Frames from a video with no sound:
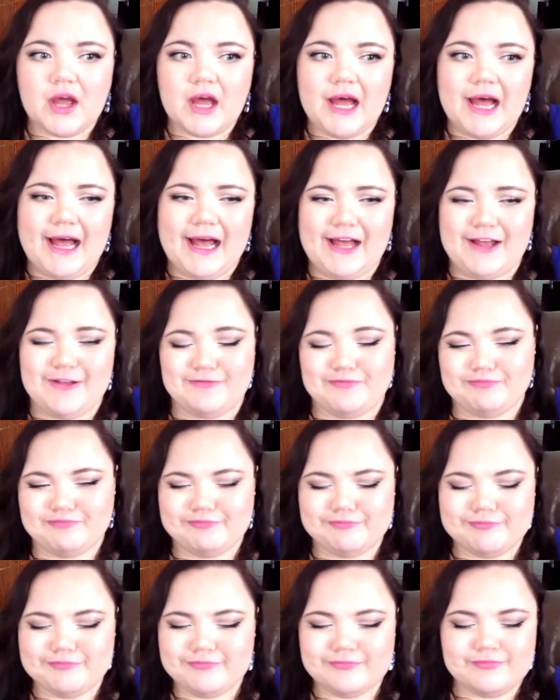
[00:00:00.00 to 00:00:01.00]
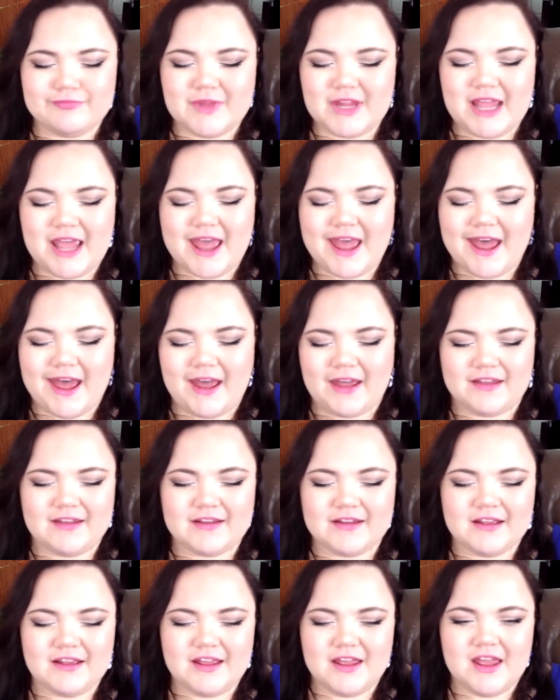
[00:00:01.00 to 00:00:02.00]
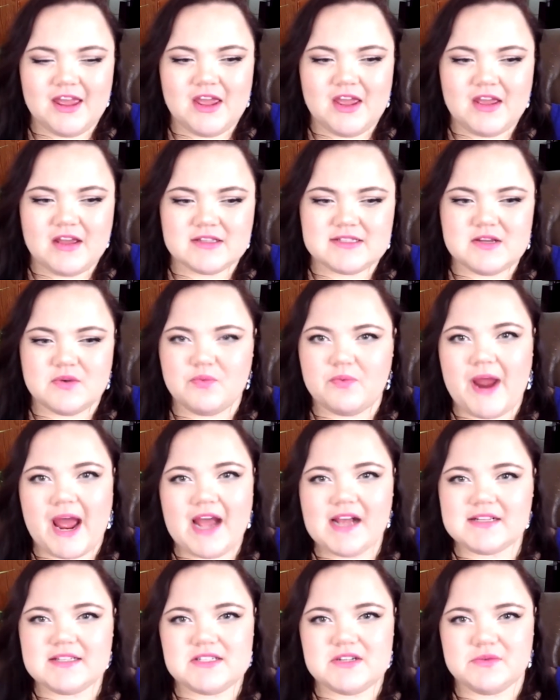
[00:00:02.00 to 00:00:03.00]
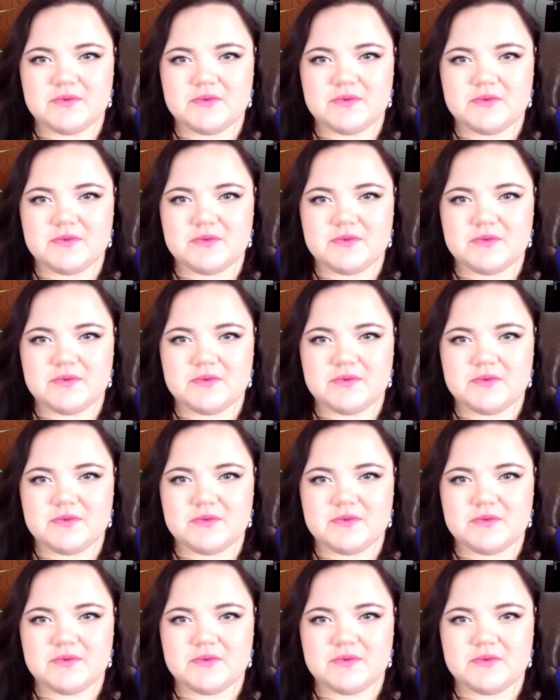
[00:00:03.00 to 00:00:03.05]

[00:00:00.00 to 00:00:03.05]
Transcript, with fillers: um, yeah, it's a rags